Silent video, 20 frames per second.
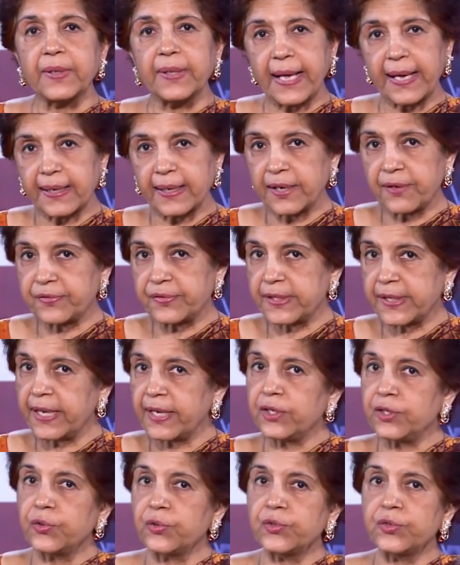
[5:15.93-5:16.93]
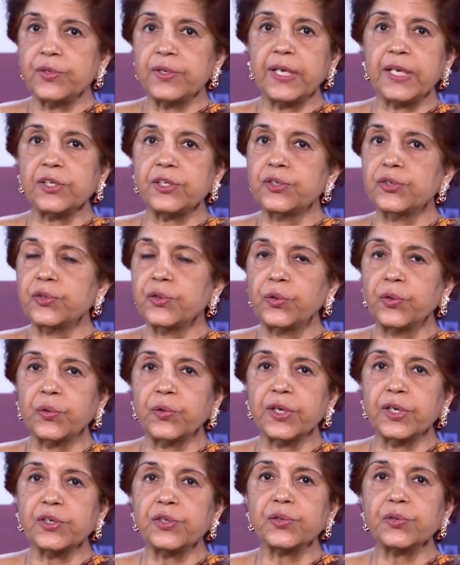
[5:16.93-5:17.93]
Like I've said, you need to
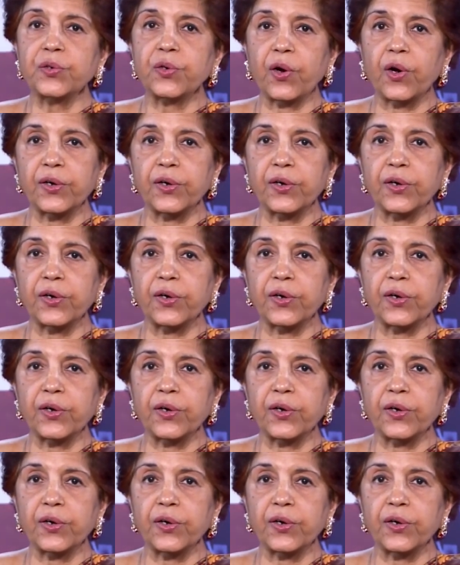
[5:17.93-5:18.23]
look into